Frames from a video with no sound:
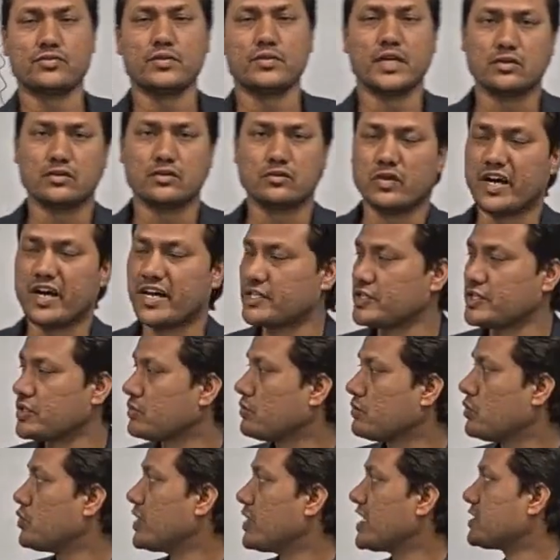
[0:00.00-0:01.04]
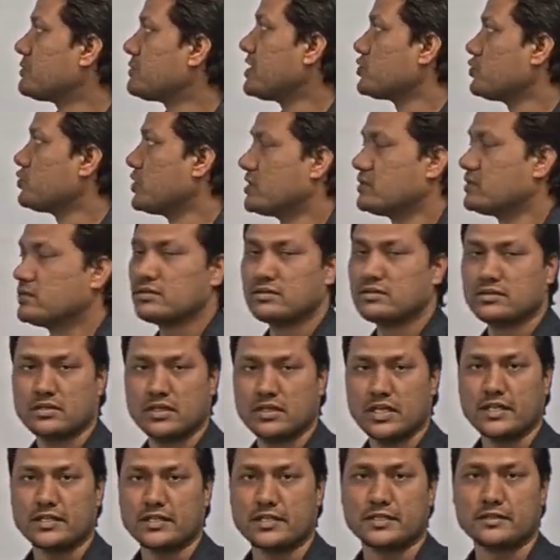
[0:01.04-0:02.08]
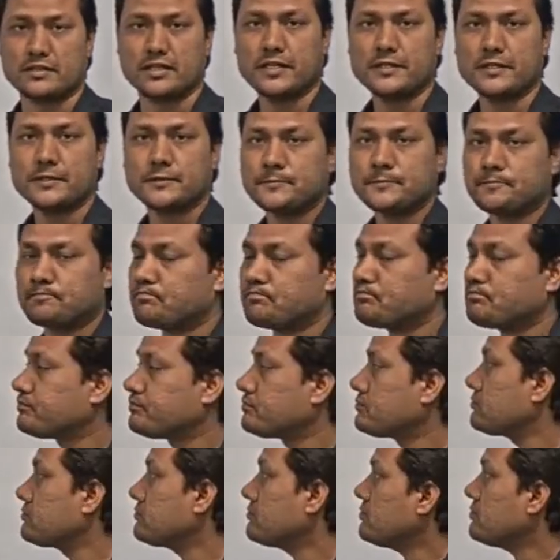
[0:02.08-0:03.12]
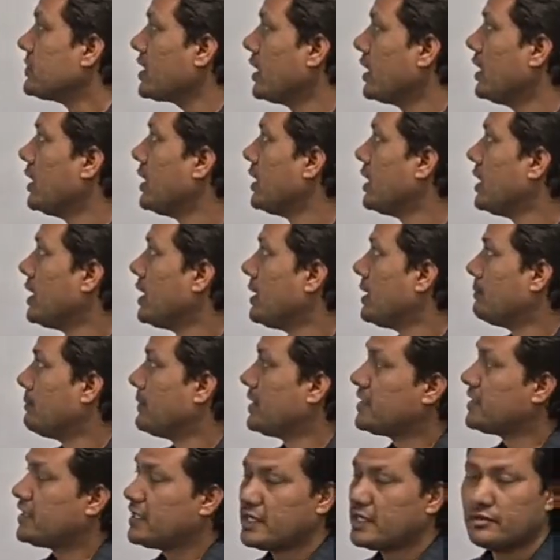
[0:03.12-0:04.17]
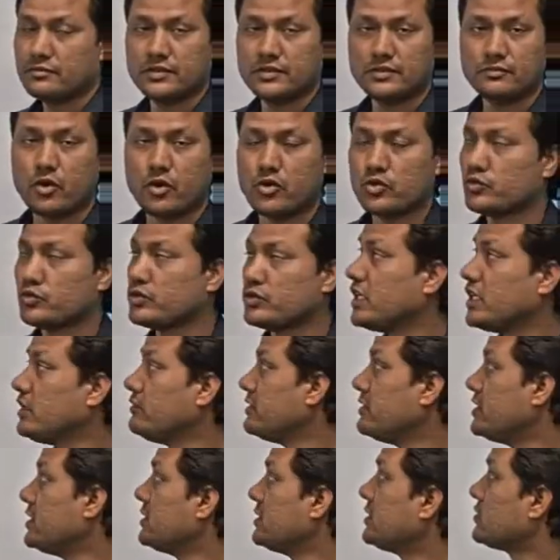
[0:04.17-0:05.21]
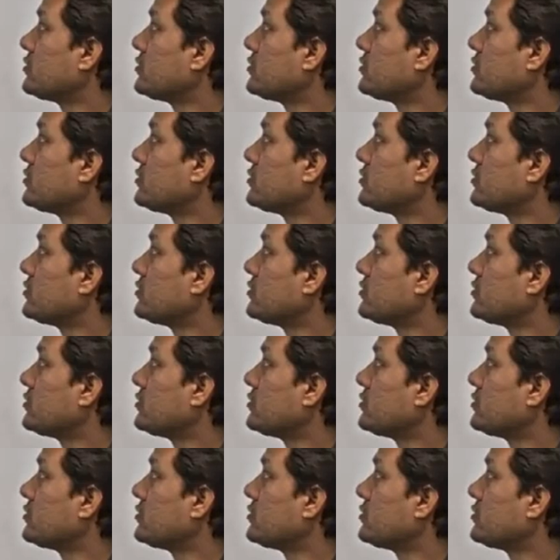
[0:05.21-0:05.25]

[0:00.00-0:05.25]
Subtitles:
square, y is equal to x plus 1, anything, right. But here we want to deal with